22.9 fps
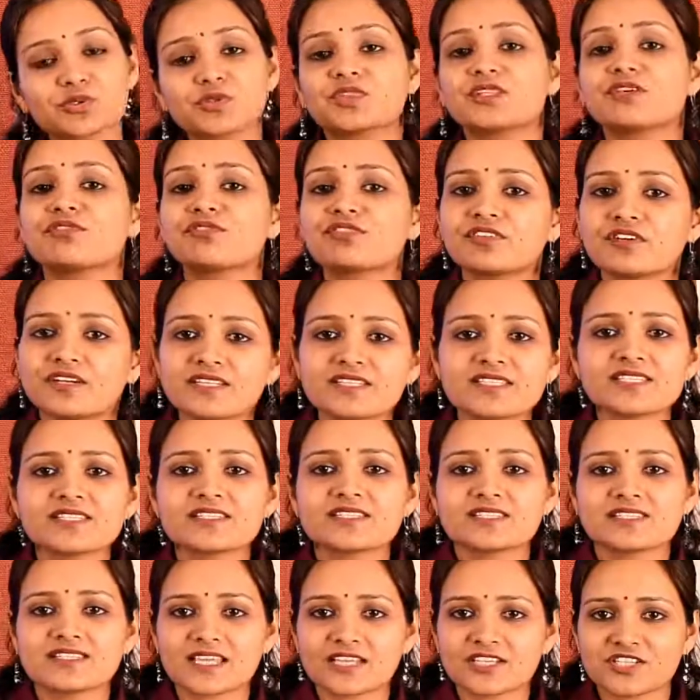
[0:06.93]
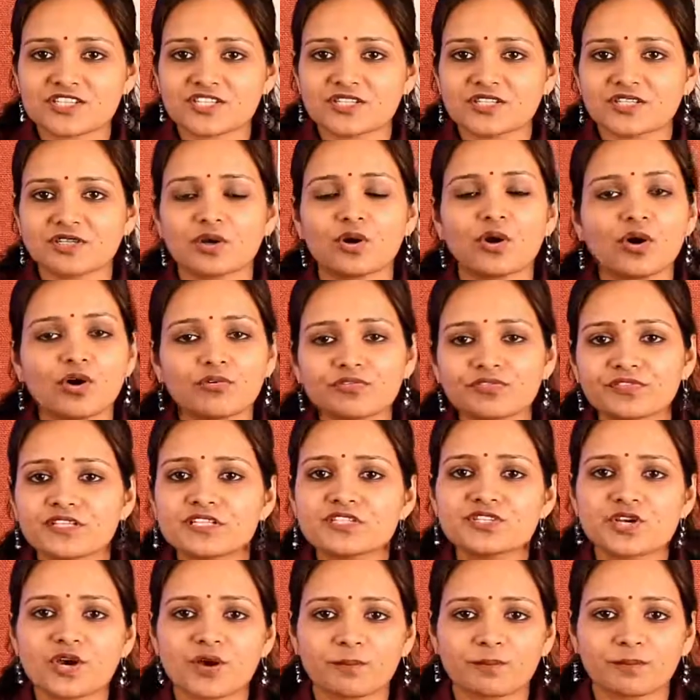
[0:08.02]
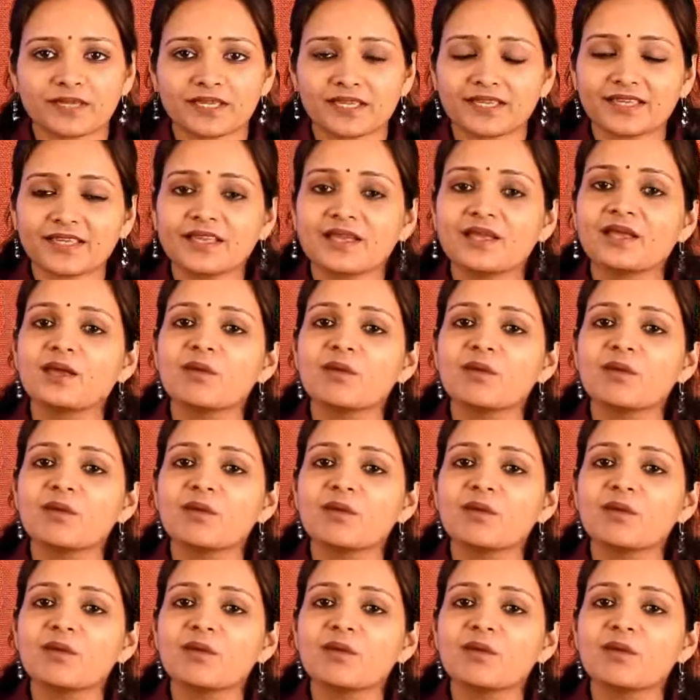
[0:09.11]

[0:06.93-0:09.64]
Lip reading: to the first session of the topic